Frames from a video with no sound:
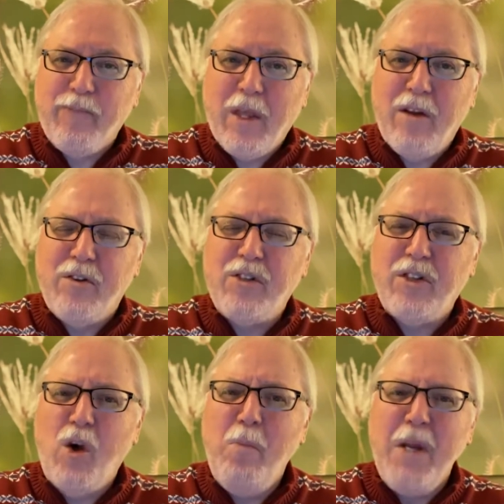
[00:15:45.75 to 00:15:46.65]
And there's
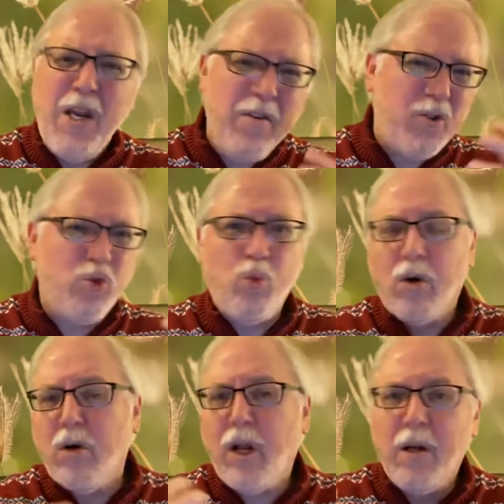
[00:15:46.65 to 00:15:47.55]
so many
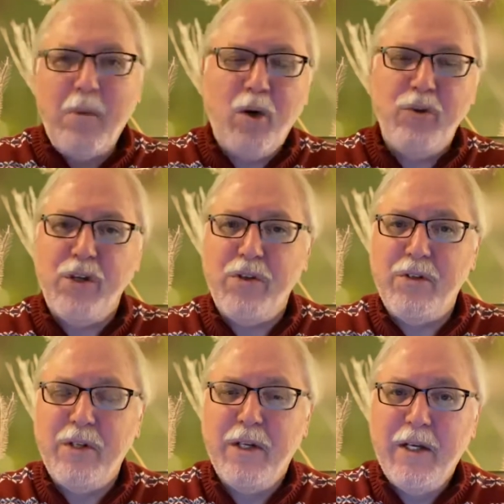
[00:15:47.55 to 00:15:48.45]
swirling
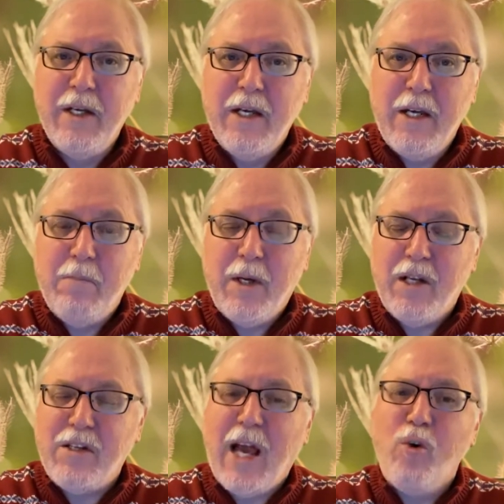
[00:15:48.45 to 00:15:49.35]
emotions. But
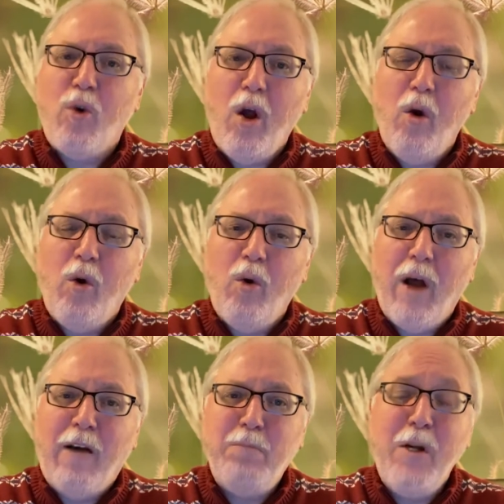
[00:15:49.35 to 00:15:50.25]
as I grow,
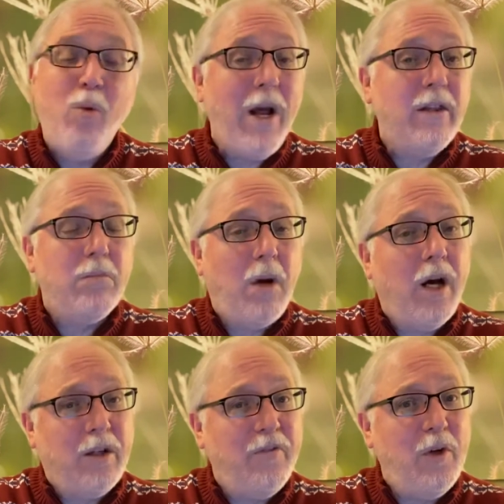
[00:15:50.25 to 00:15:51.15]
I've been around the
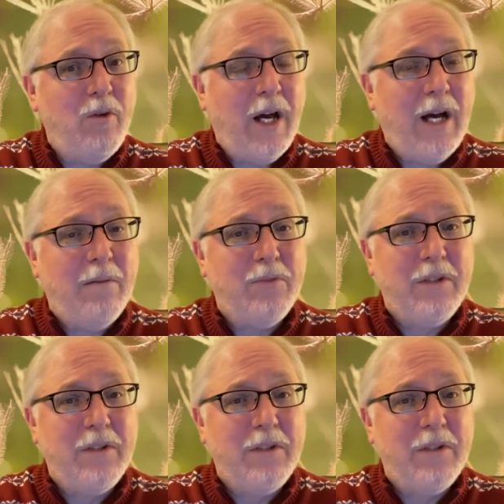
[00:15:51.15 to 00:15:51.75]
block a few times,